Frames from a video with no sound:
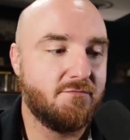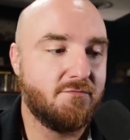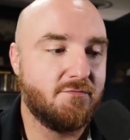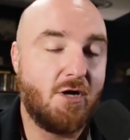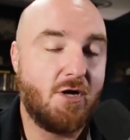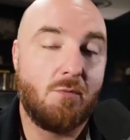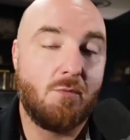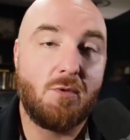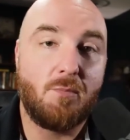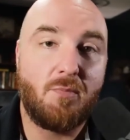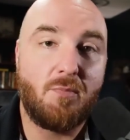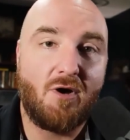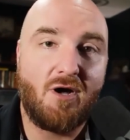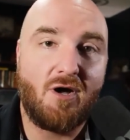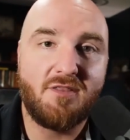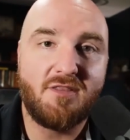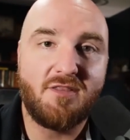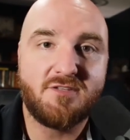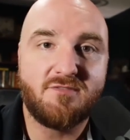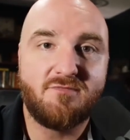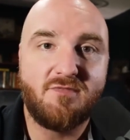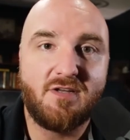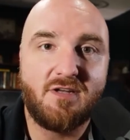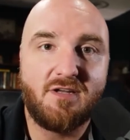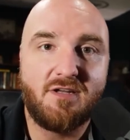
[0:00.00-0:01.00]
come upon
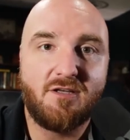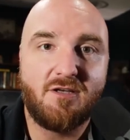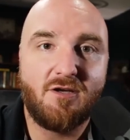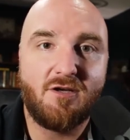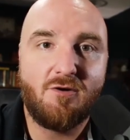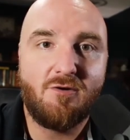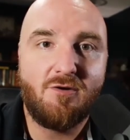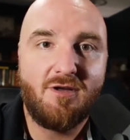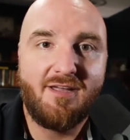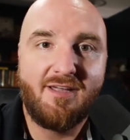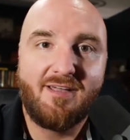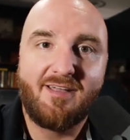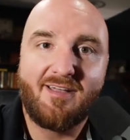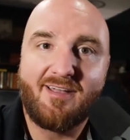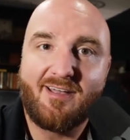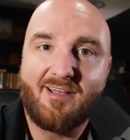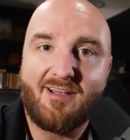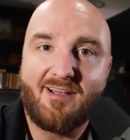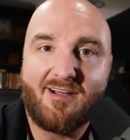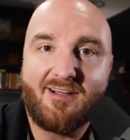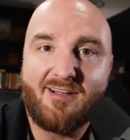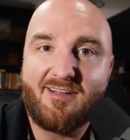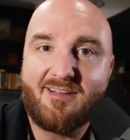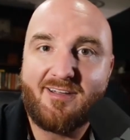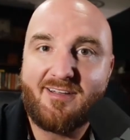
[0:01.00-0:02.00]
this video,
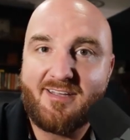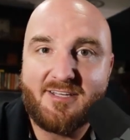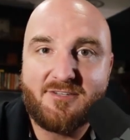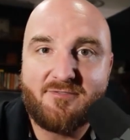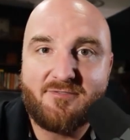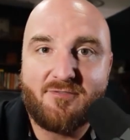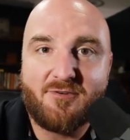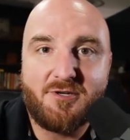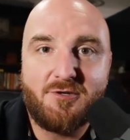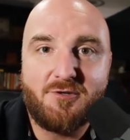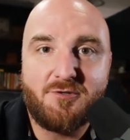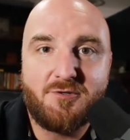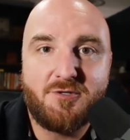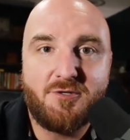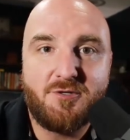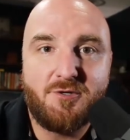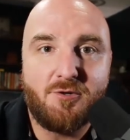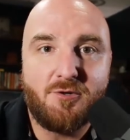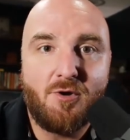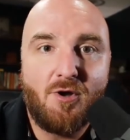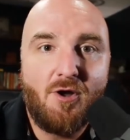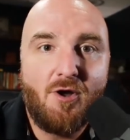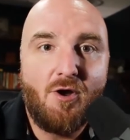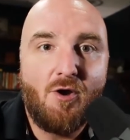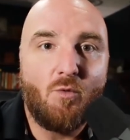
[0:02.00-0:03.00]
it's for you
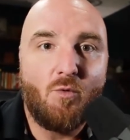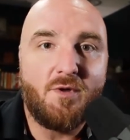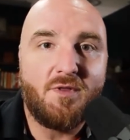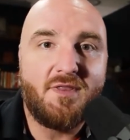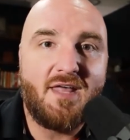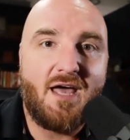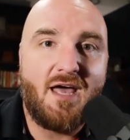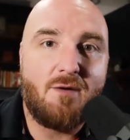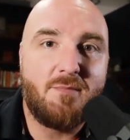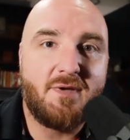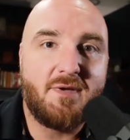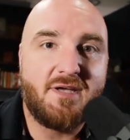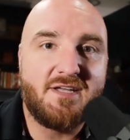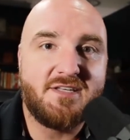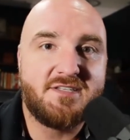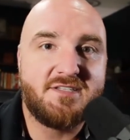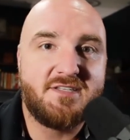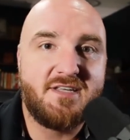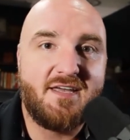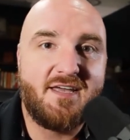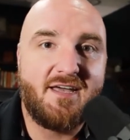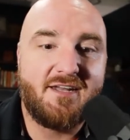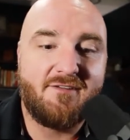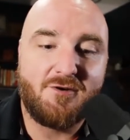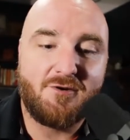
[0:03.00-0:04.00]
too. With that being
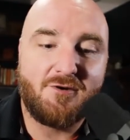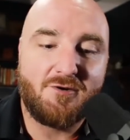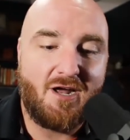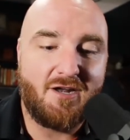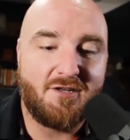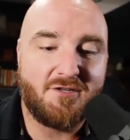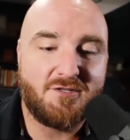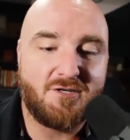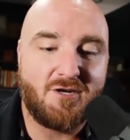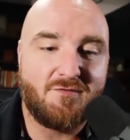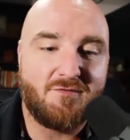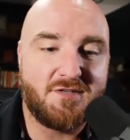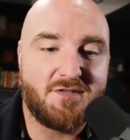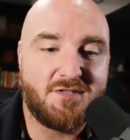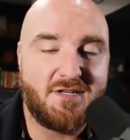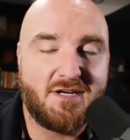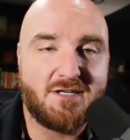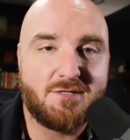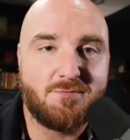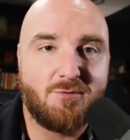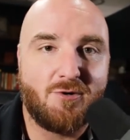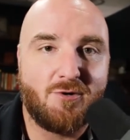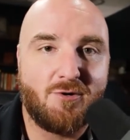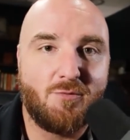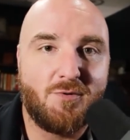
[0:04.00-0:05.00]
said, if you're not a service
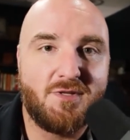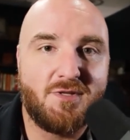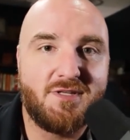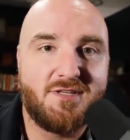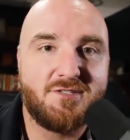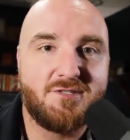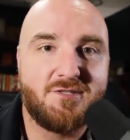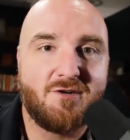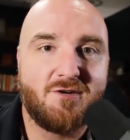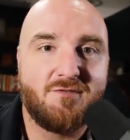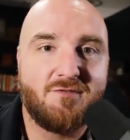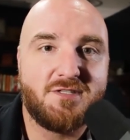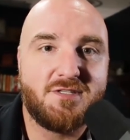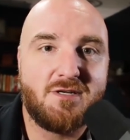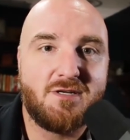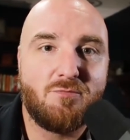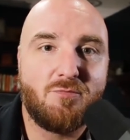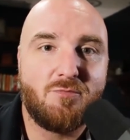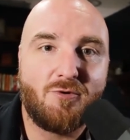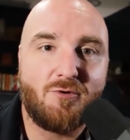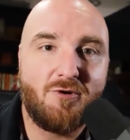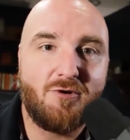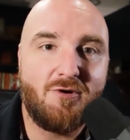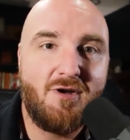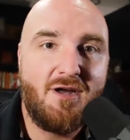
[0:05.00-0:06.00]
expert within Service
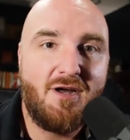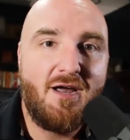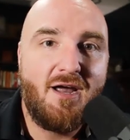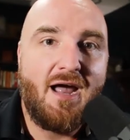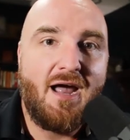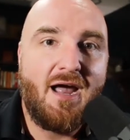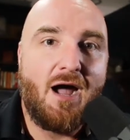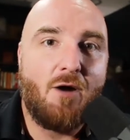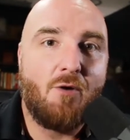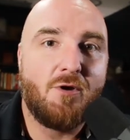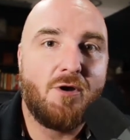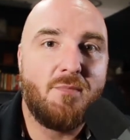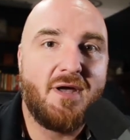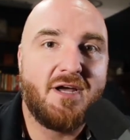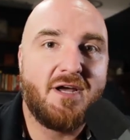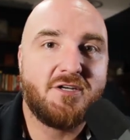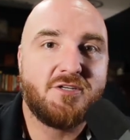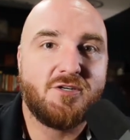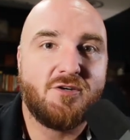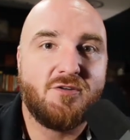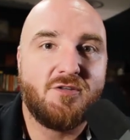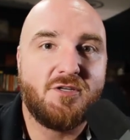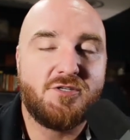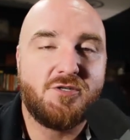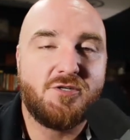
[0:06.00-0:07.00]
Emperor, I want to make
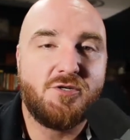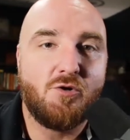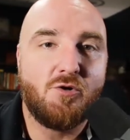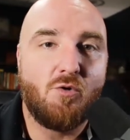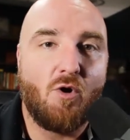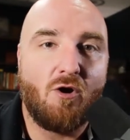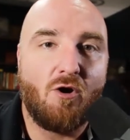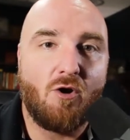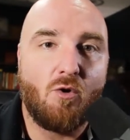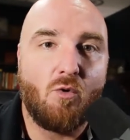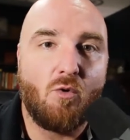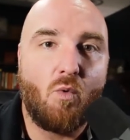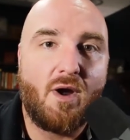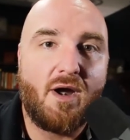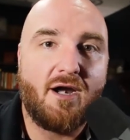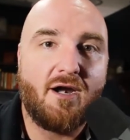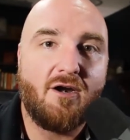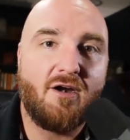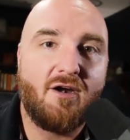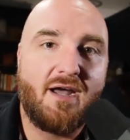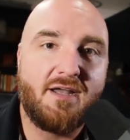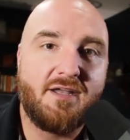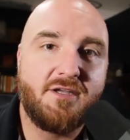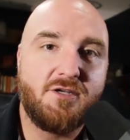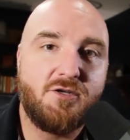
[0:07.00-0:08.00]
sure that you are
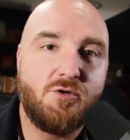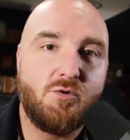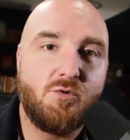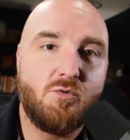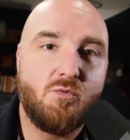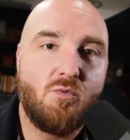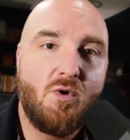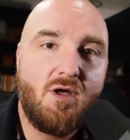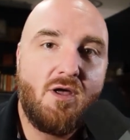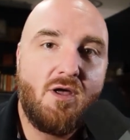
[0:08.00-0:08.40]
aware and you